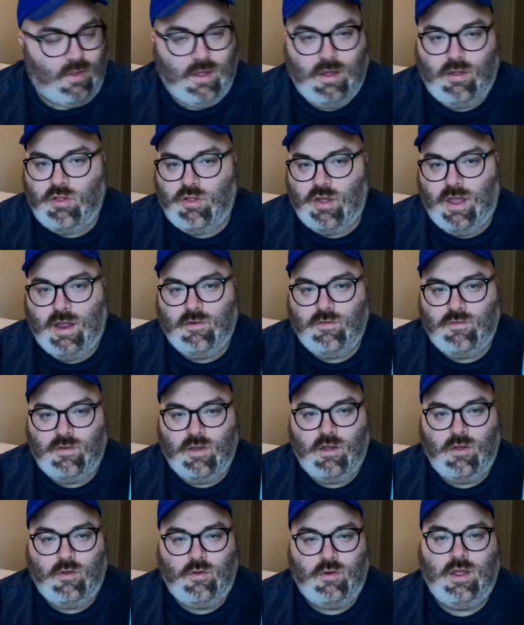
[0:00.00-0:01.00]
like,
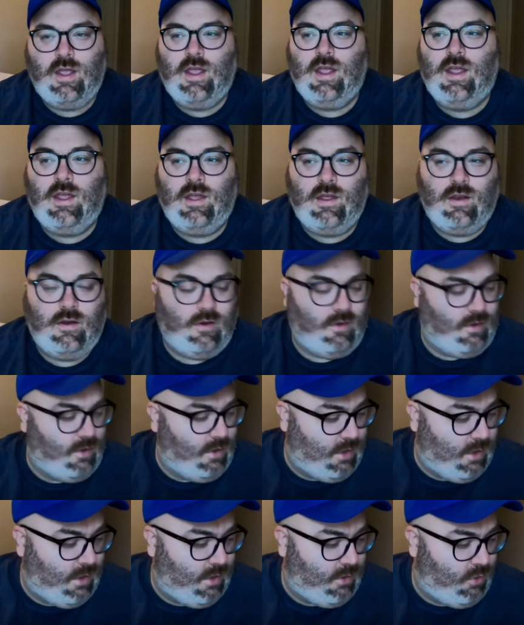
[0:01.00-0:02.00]
Seinfeld and
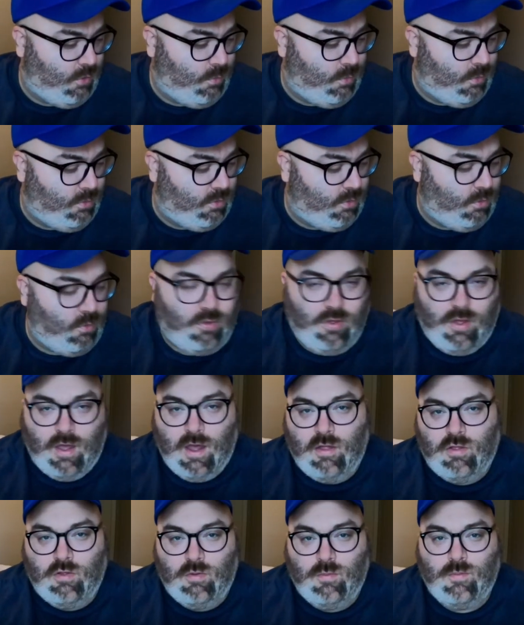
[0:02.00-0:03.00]
Curb Your
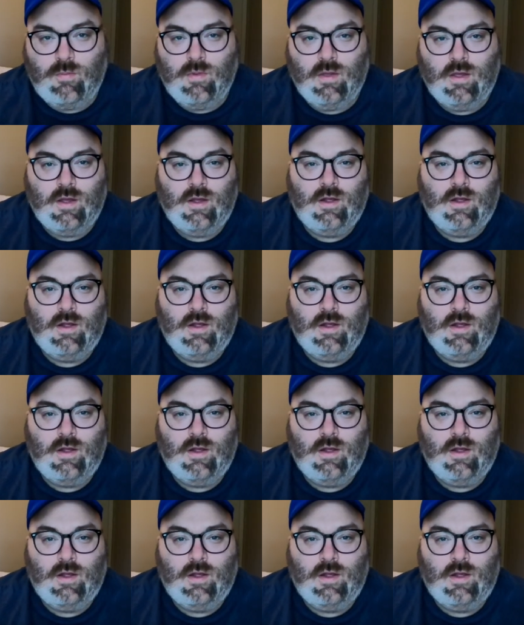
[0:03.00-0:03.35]
Enthusiasm.